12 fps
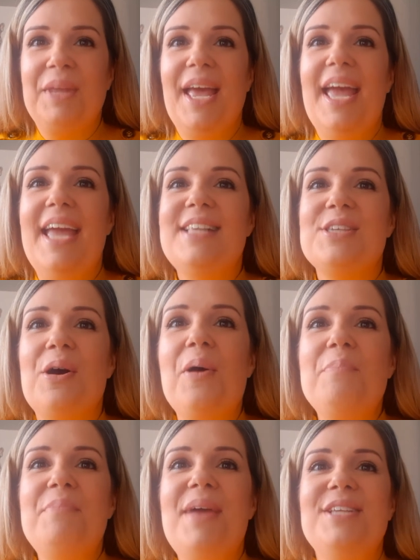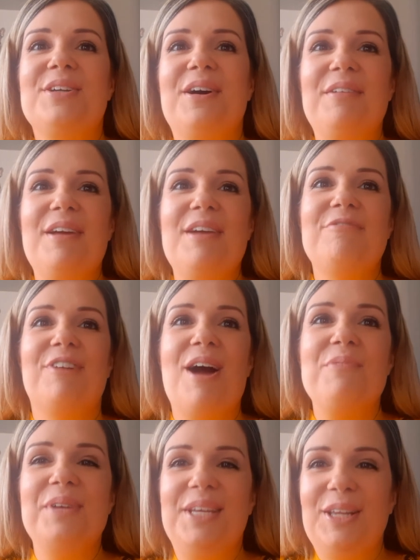It's homemade curry for our
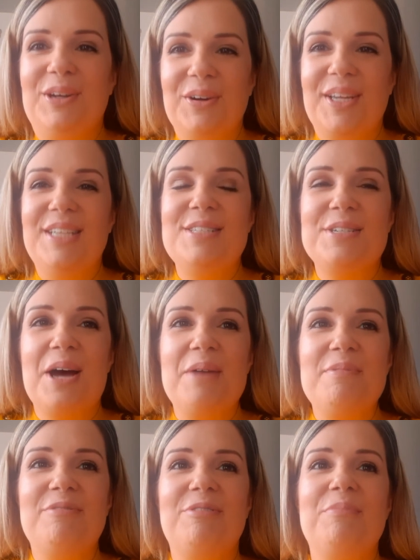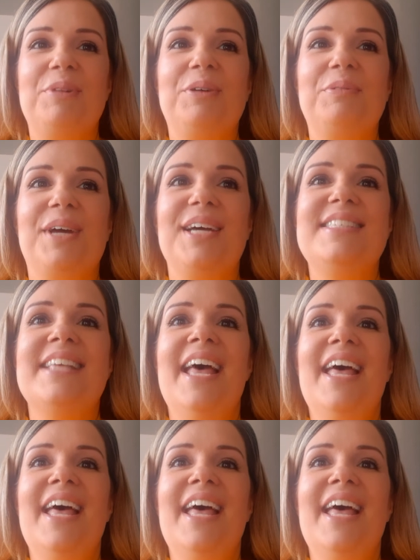weekly cooking instalment from Lucas.